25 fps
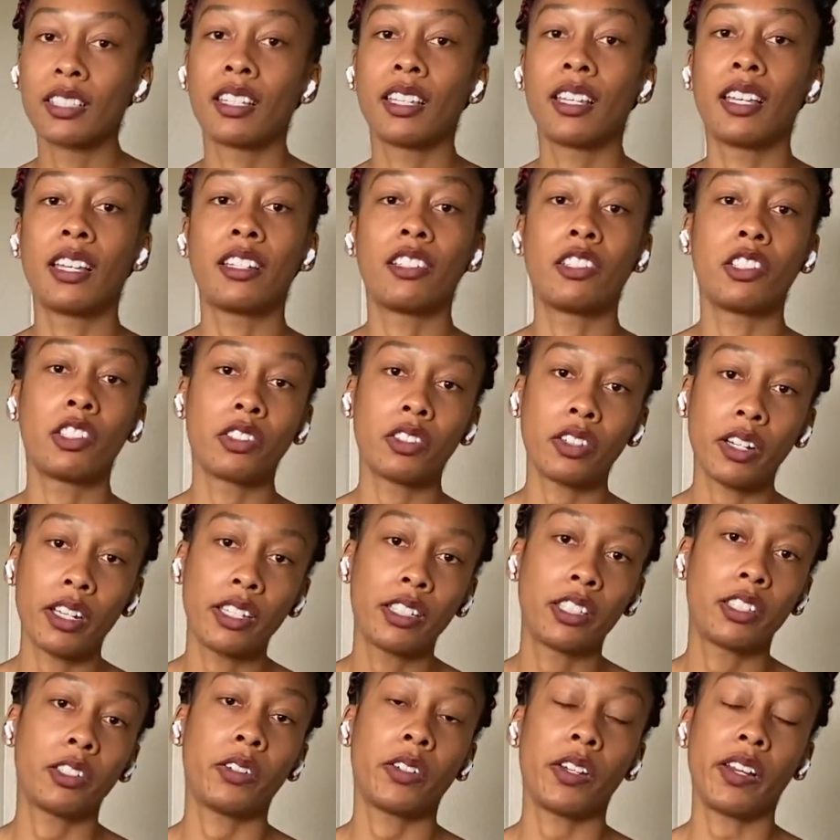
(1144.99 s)
and stress
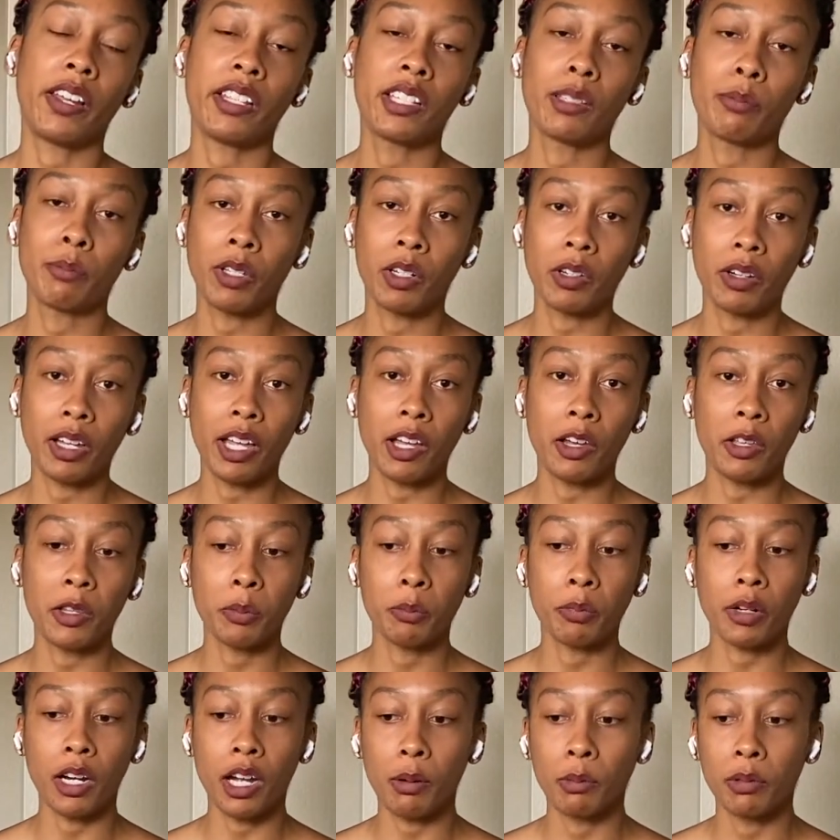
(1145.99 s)
creates mental health
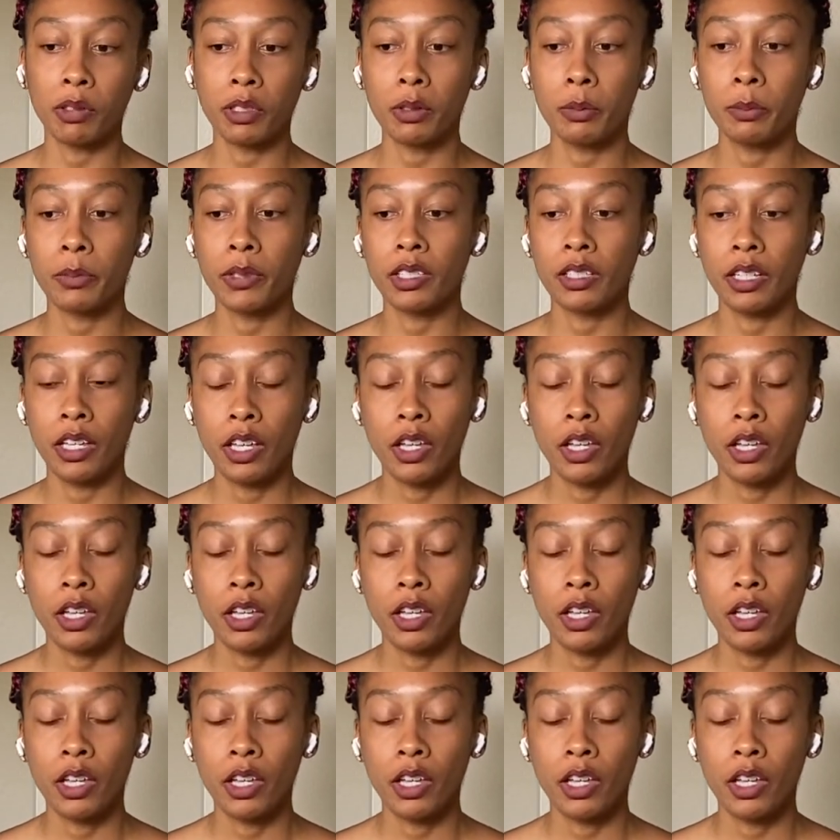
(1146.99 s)
problems.